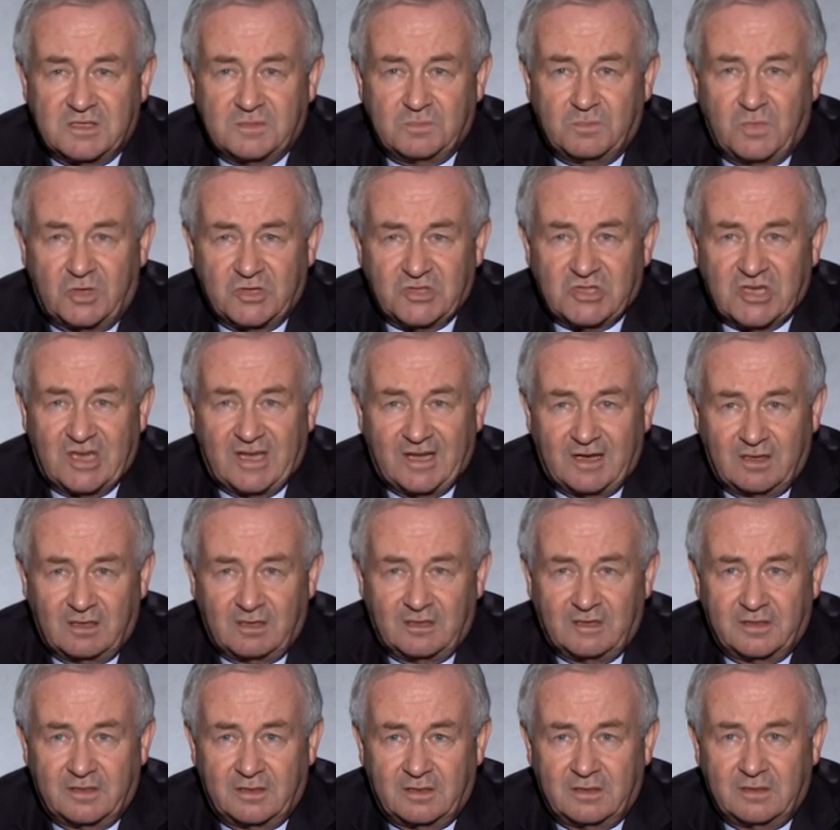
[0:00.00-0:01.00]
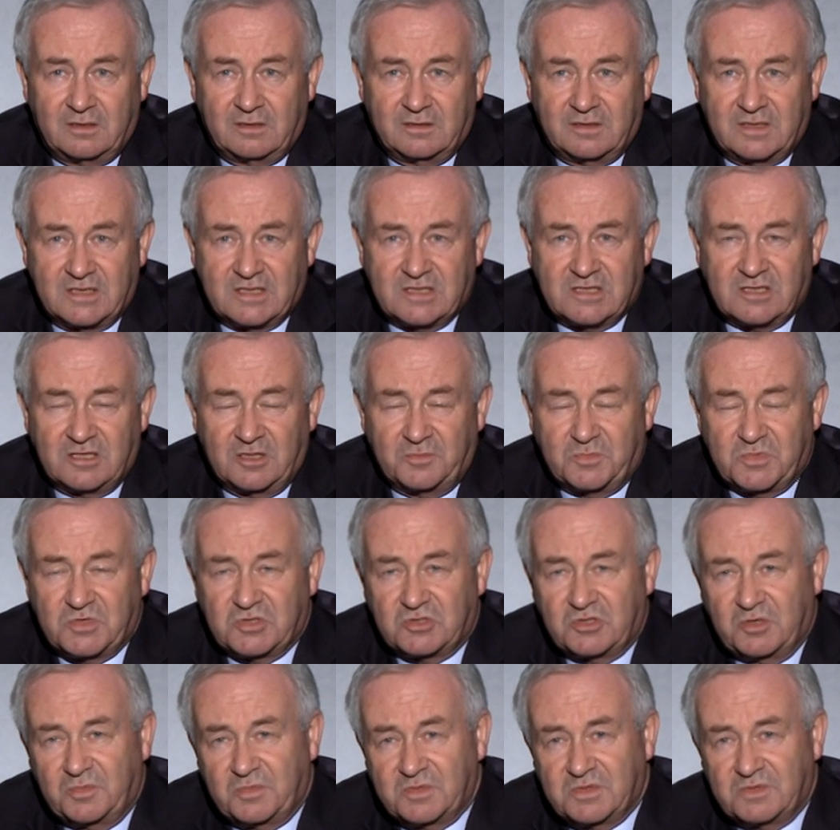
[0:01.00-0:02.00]
much earlier that slips,
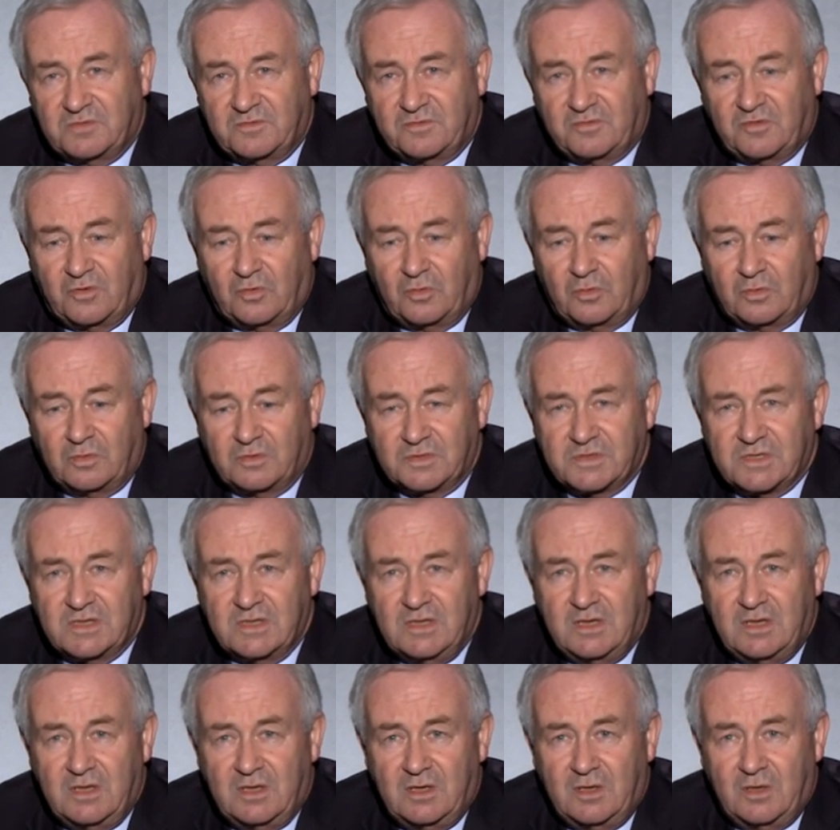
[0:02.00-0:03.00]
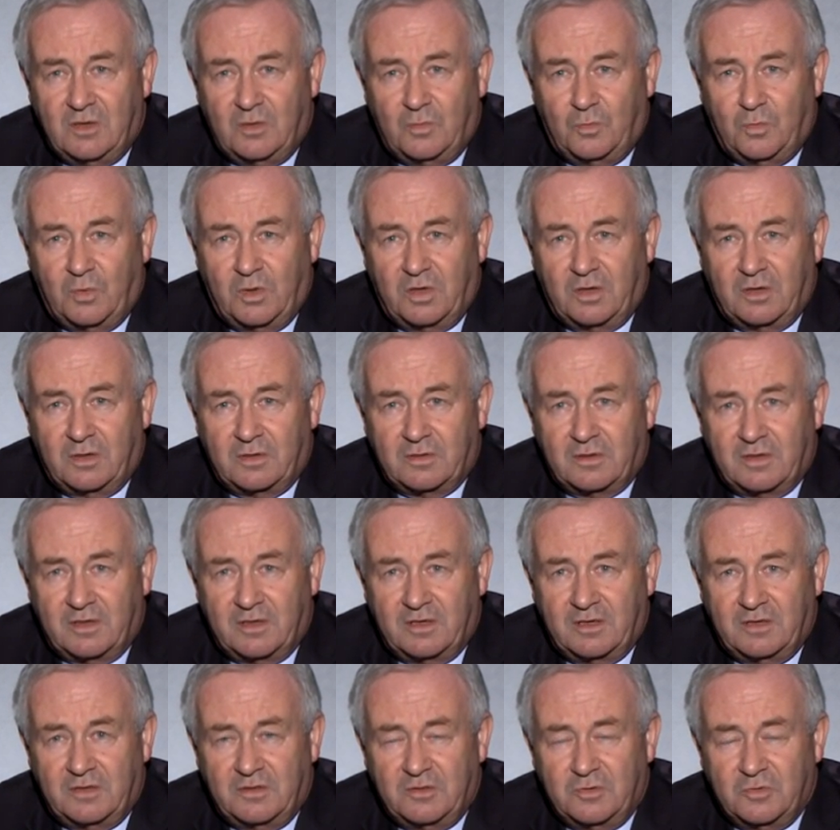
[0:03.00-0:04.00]
trips and falls were
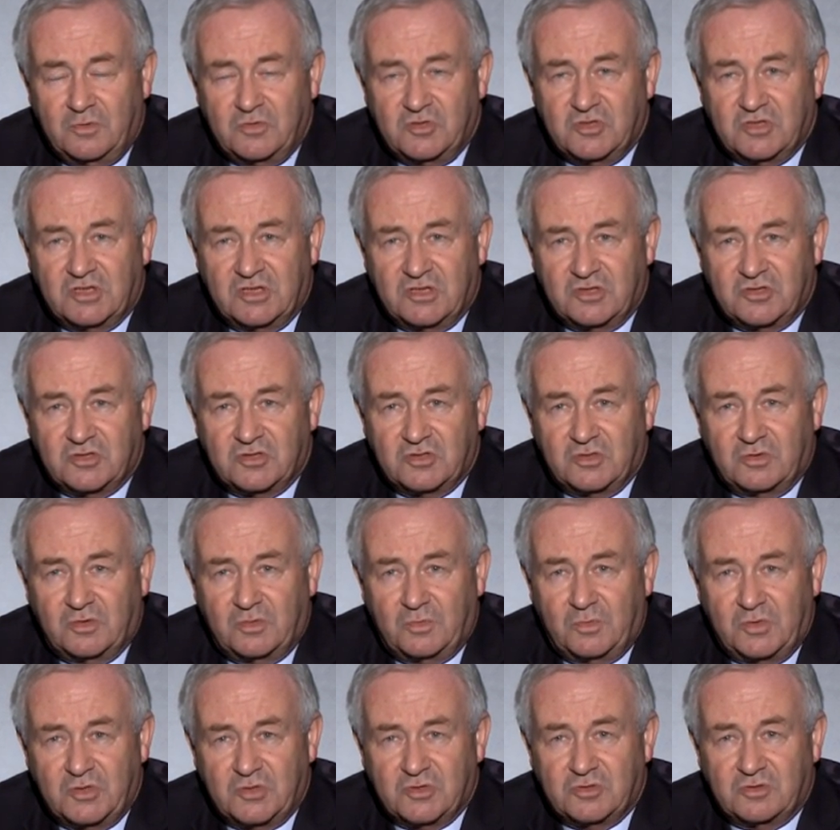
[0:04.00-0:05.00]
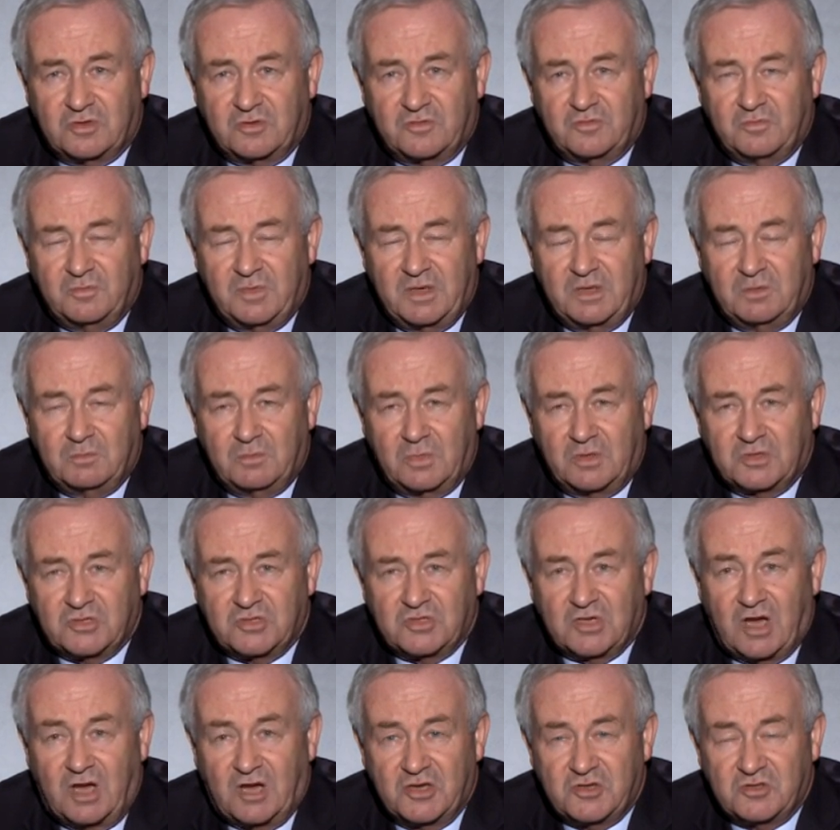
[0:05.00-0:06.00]
a huge issue, and I should have been
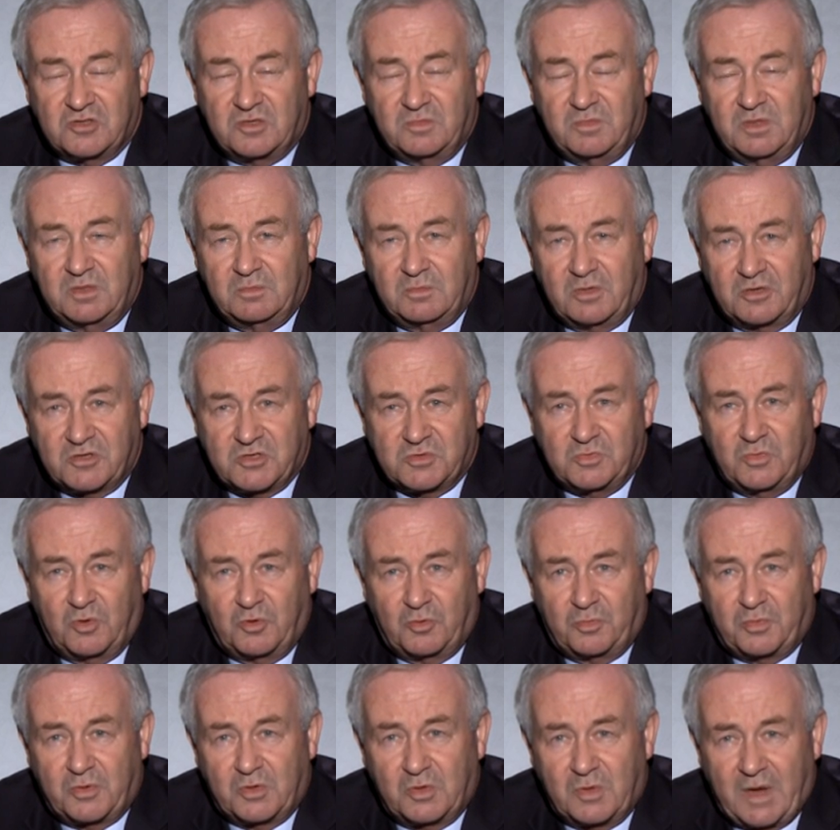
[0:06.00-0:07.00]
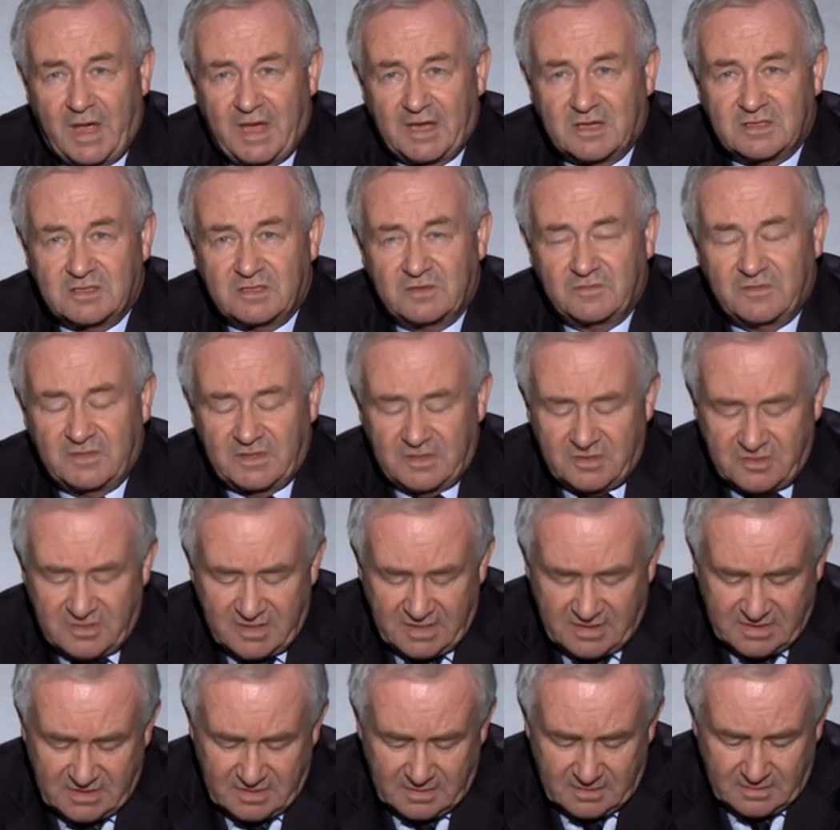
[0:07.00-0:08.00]
much more proactive in
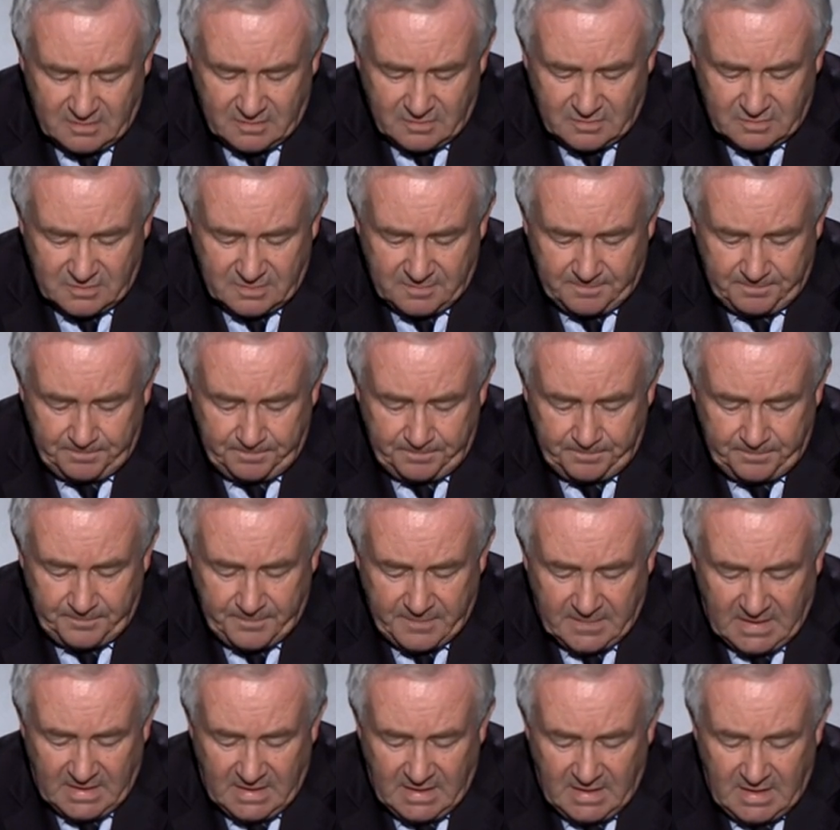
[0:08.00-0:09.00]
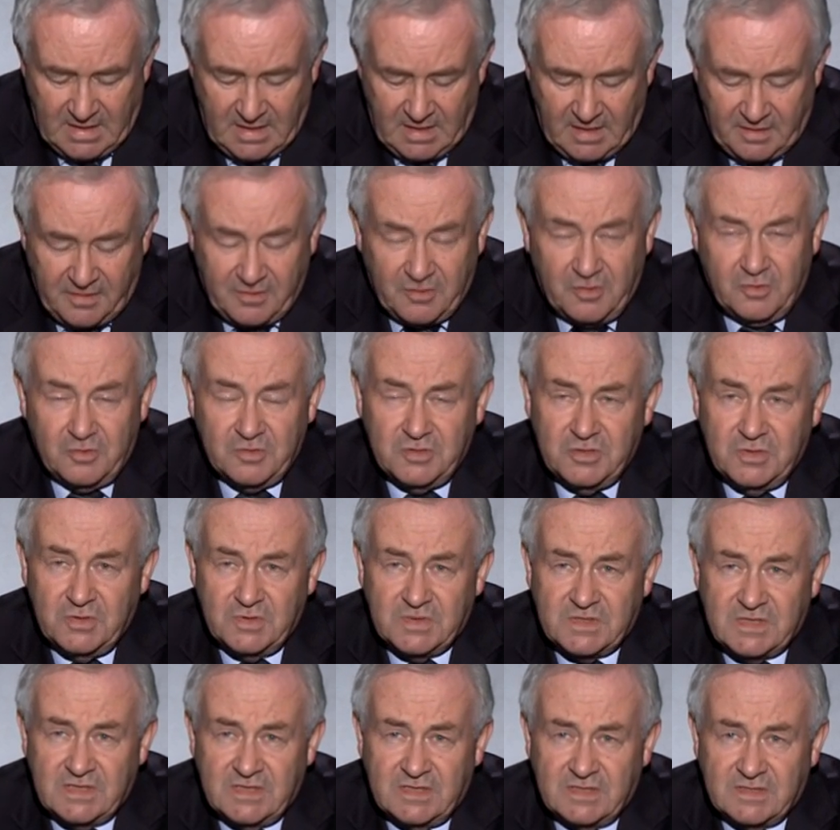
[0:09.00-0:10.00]
addressing those. The good
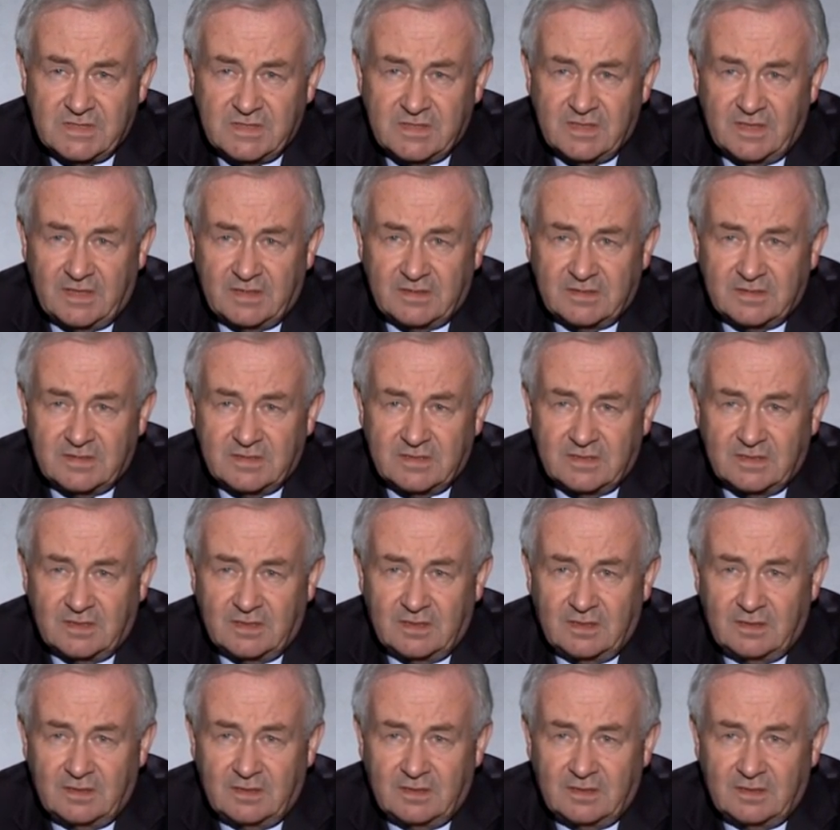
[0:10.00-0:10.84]
news is that,